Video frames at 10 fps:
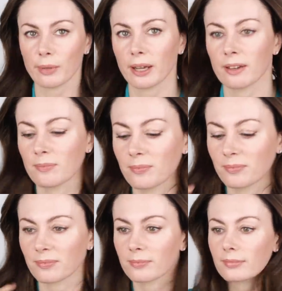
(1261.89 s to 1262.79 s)
but
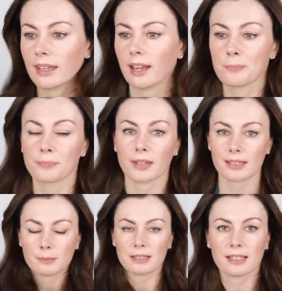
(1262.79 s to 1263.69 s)
yeah,
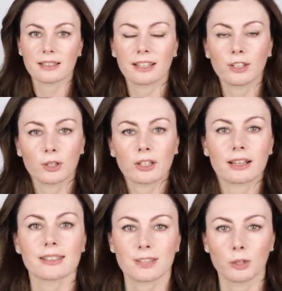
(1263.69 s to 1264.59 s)
that's my date night look,
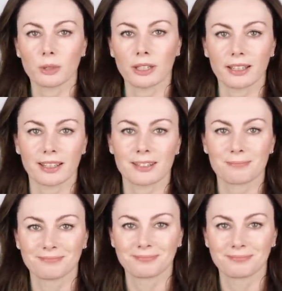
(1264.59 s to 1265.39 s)
guys. Hope you like it.